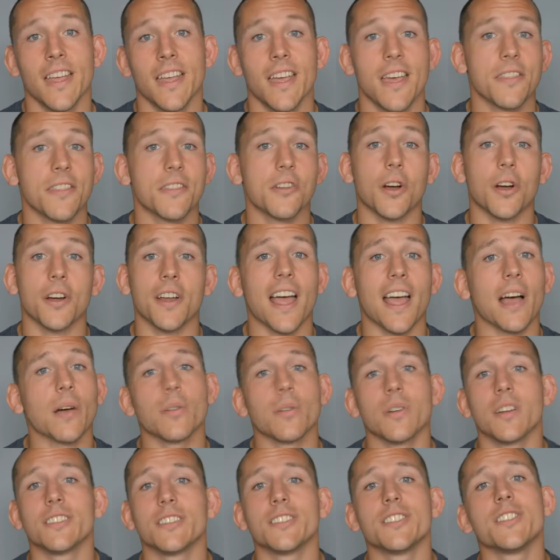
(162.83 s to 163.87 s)
There are
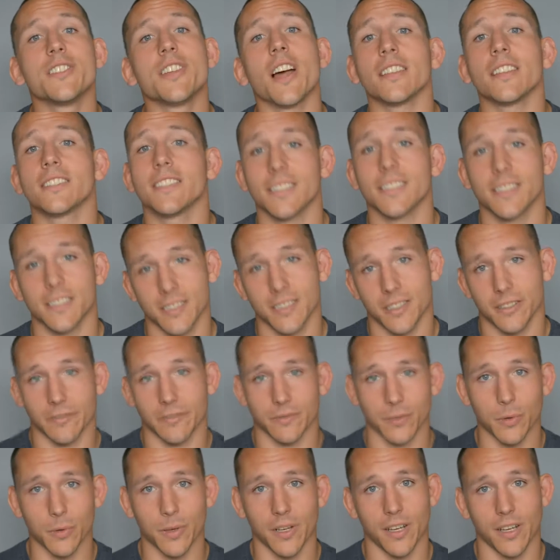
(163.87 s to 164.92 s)
now dozens of
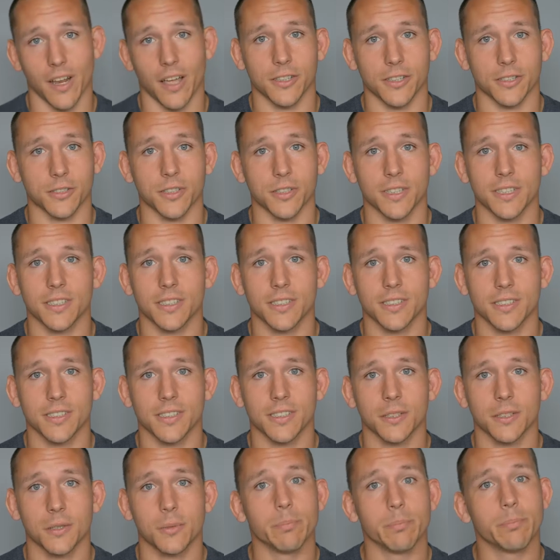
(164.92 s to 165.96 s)
fruit and nut trees,
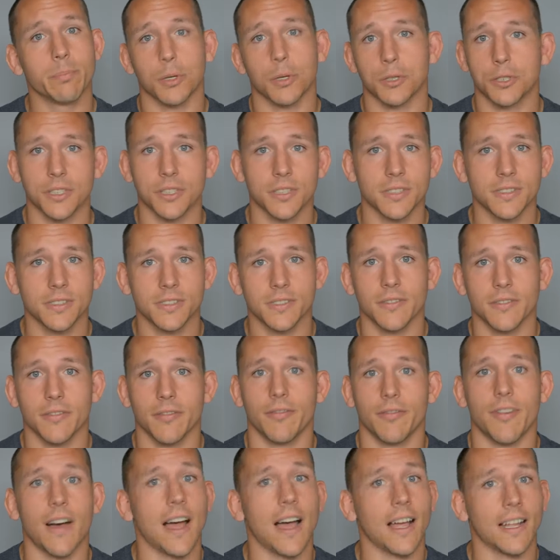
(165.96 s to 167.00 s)
bushes,
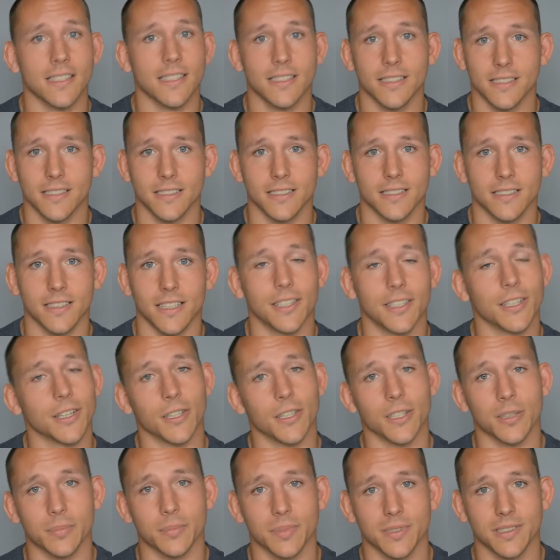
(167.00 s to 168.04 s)
vines, and
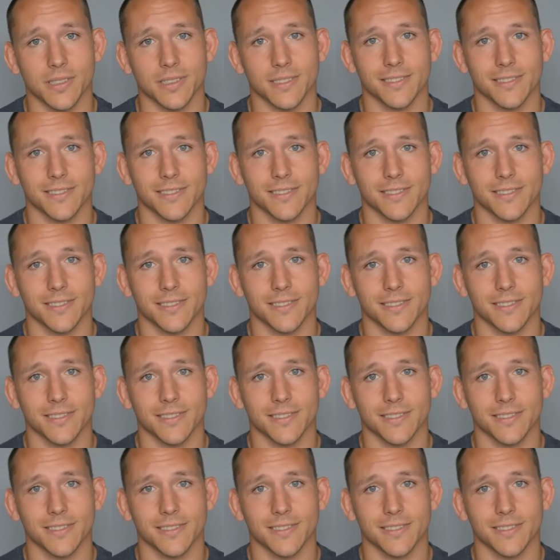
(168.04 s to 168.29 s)
herbs.